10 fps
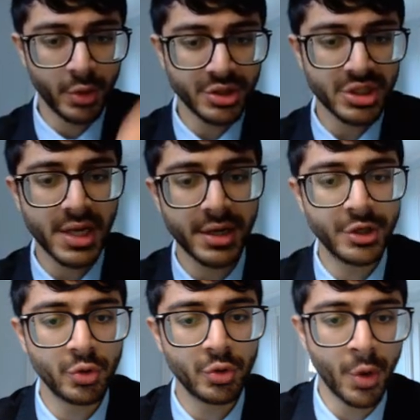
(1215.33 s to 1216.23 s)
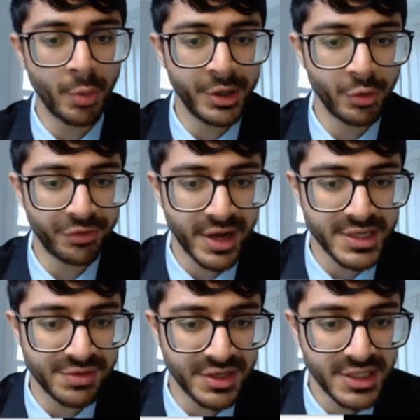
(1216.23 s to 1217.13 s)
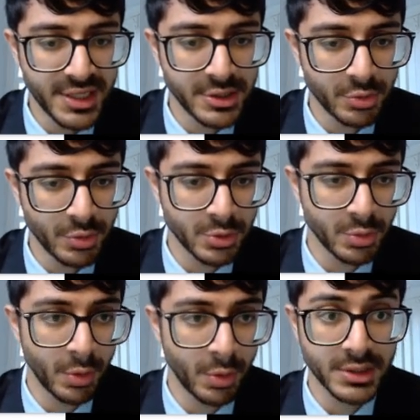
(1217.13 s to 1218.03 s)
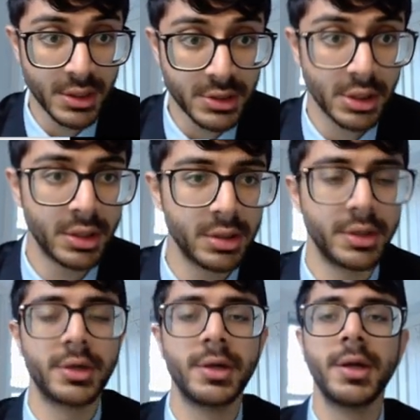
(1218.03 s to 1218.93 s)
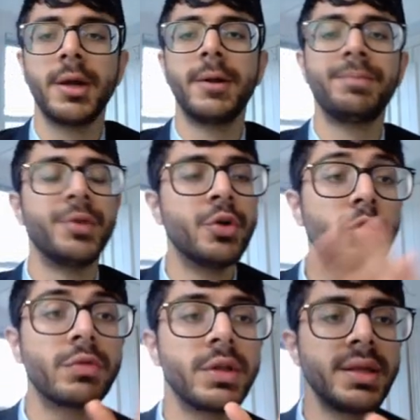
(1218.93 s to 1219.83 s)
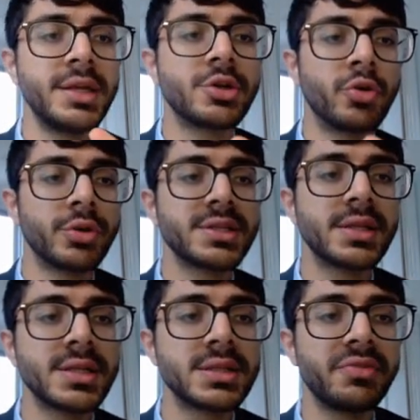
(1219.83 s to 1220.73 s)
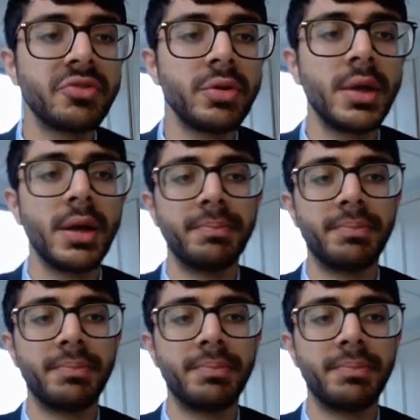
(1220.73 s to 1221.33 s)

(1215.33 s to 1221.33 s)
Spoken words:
You can just kind of do what we do for SVTs, which is what we discussed earlier. You don't really need to know this at this level,